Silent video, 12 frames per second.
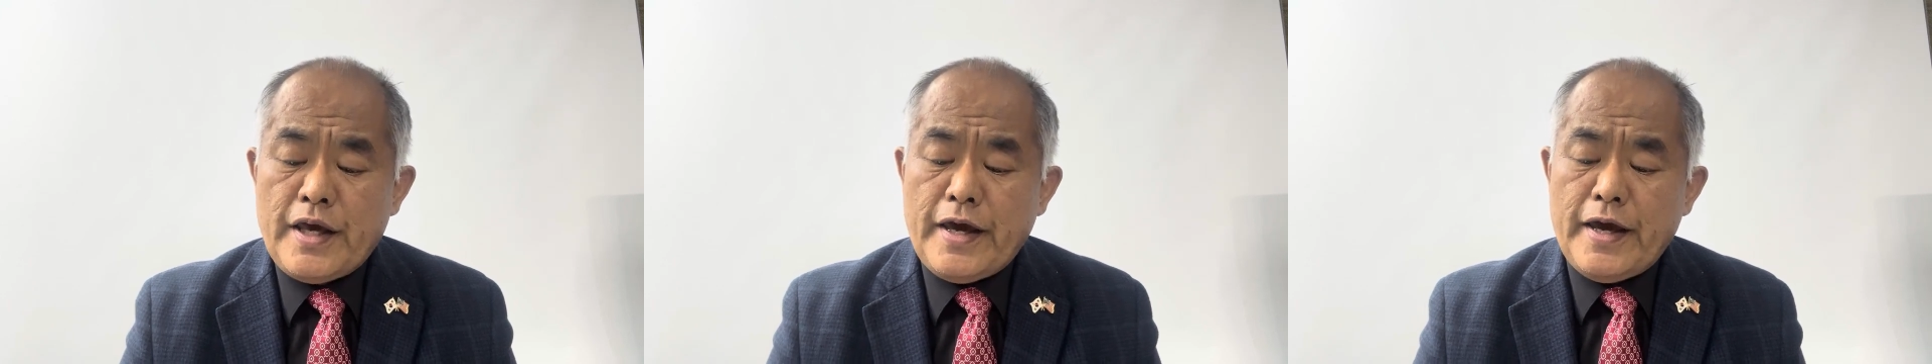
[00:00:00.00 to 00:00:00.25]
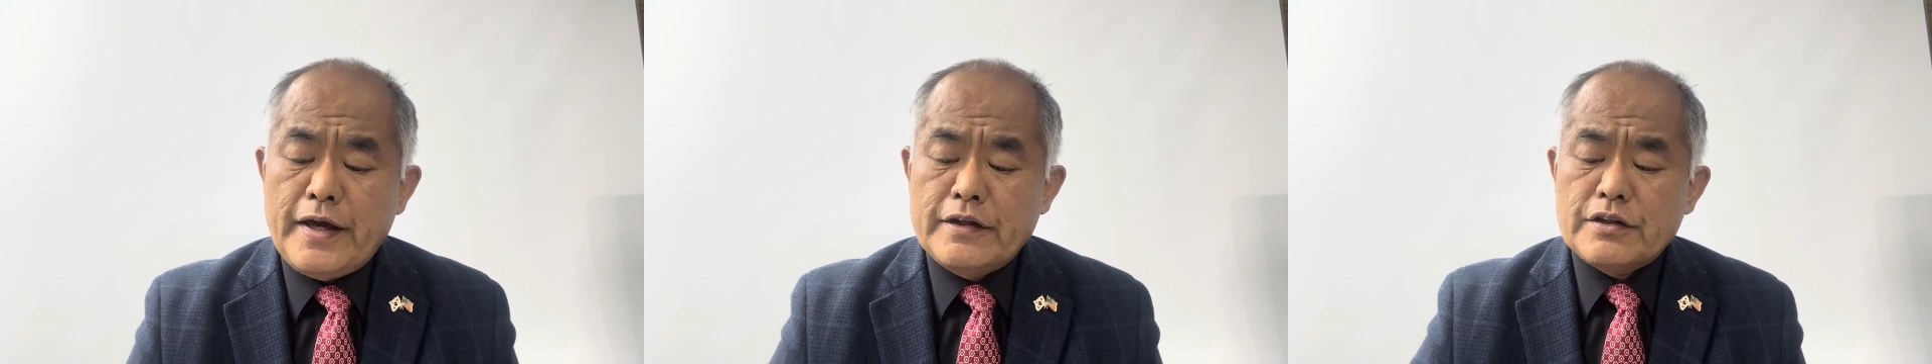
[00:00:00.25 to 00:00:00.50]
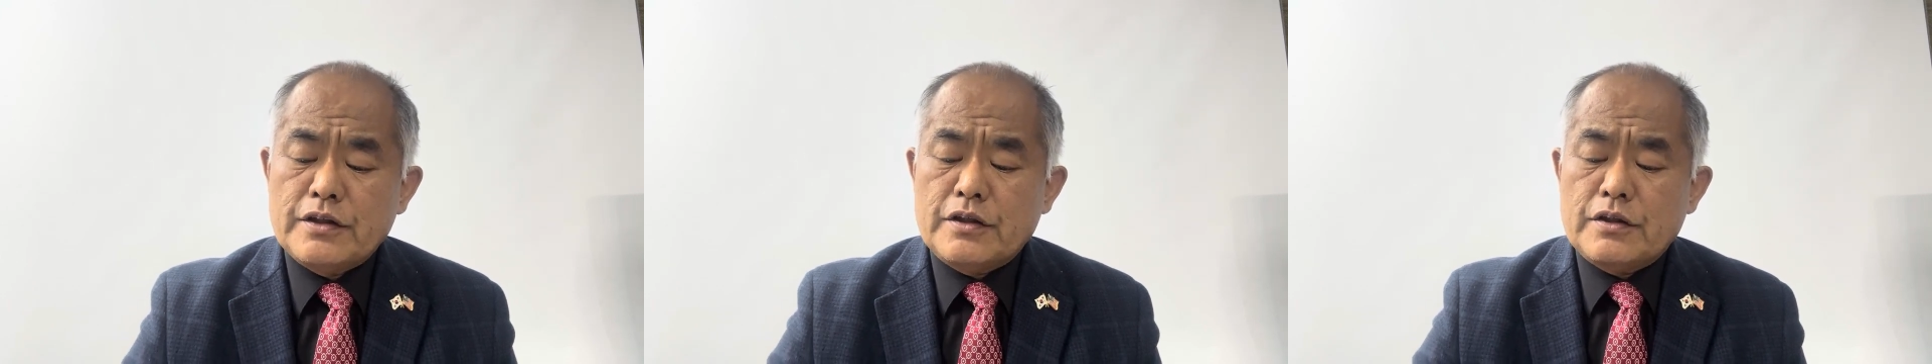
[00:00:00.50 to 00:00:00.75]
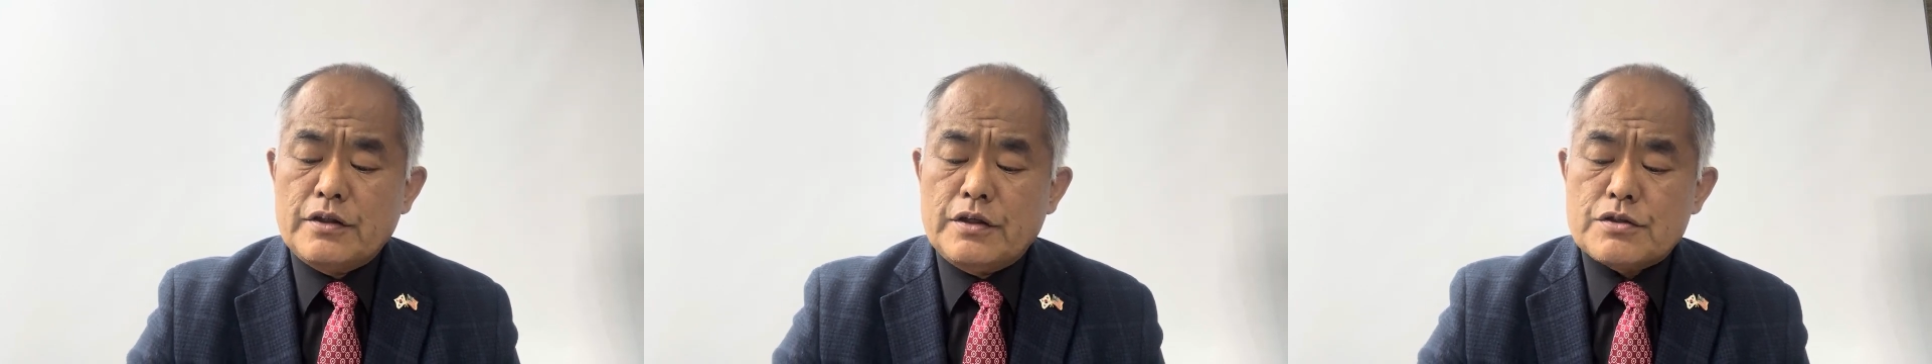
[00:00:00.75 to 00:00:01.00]
and
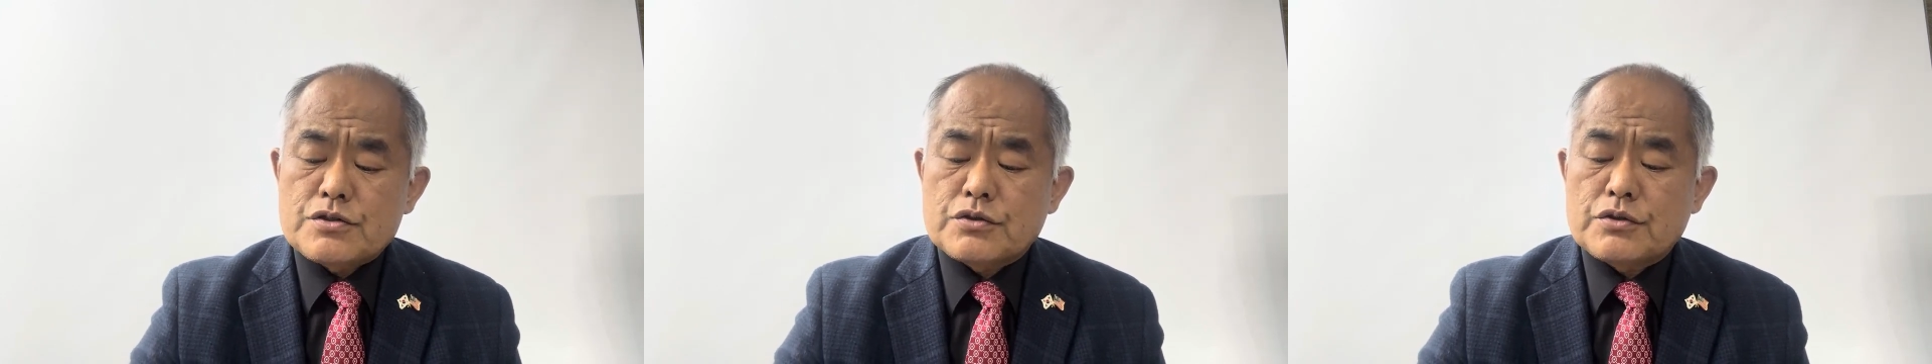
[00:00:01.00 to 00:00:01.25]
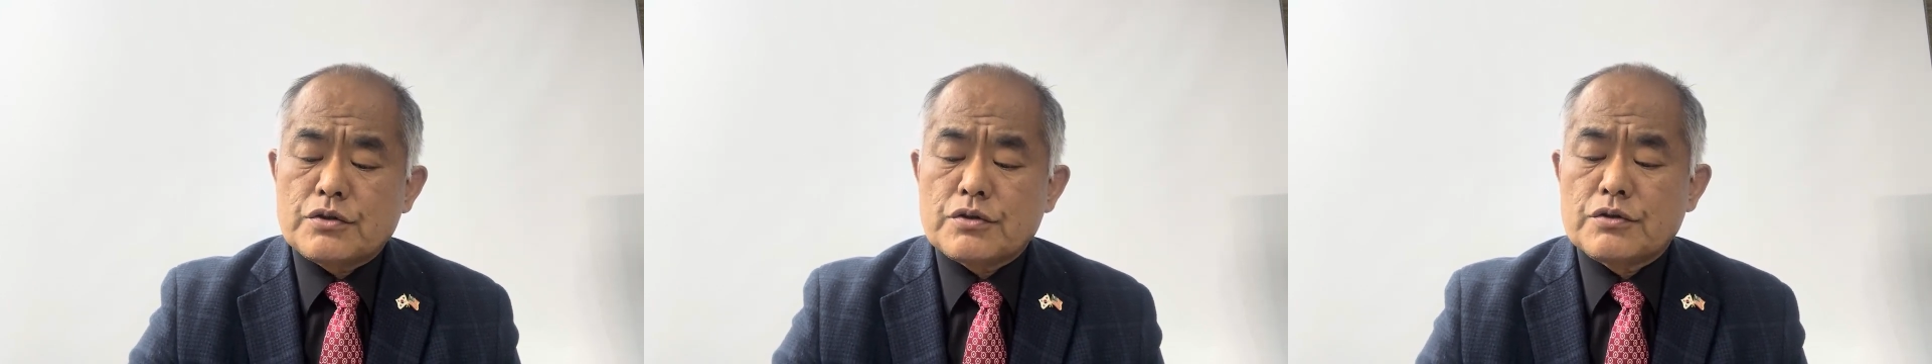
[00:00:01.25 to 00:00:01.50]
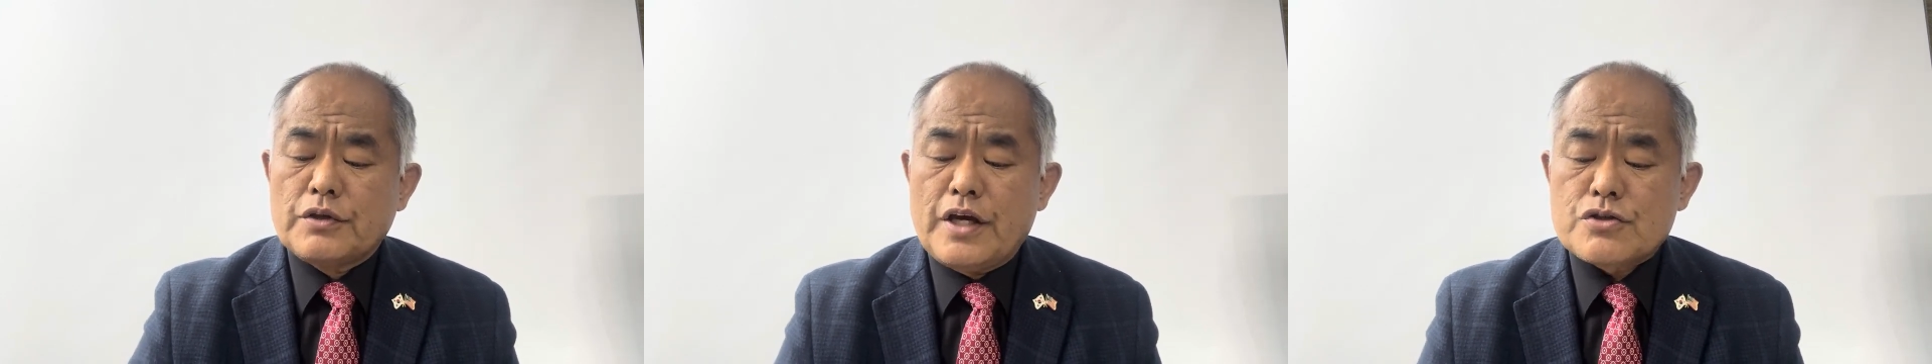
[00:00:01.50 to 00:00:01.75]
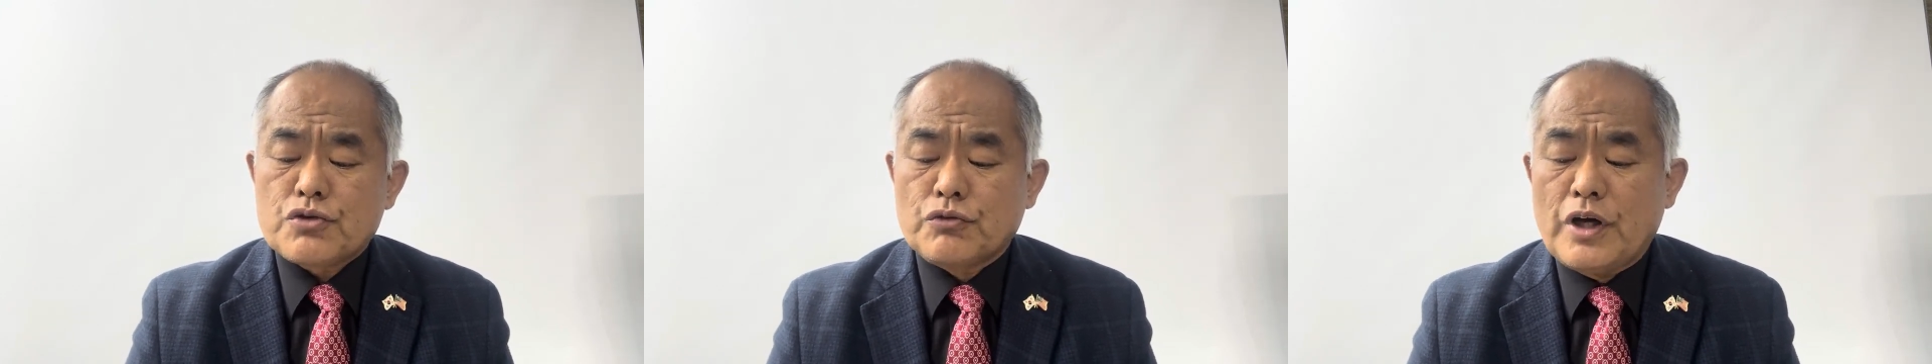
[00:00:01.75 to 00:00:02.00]
its
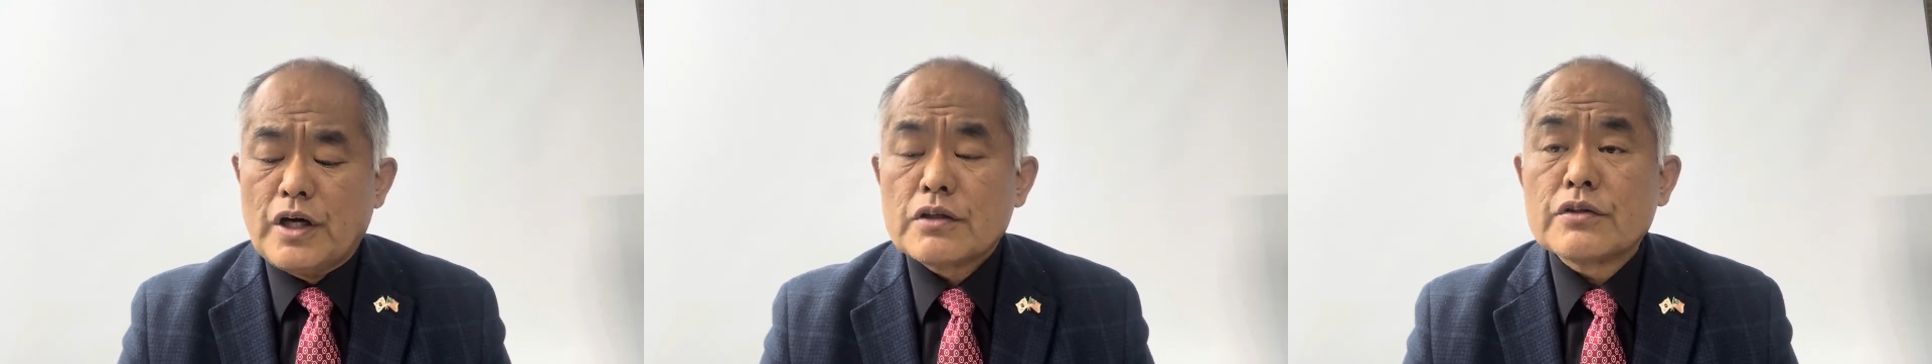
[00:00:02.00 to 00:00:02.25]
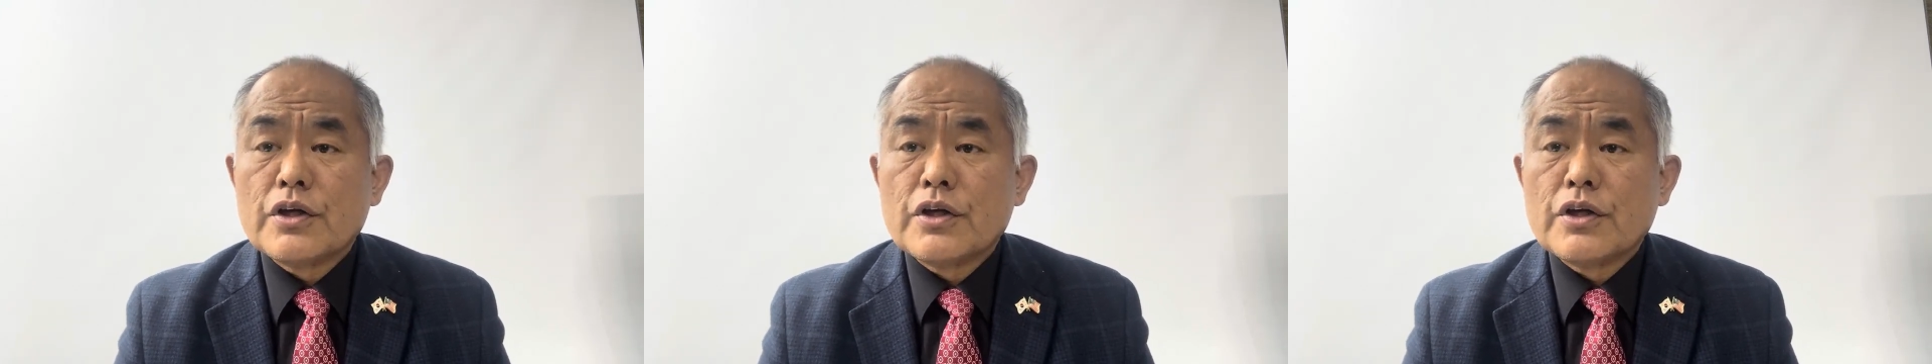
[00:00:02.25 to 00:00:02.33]
national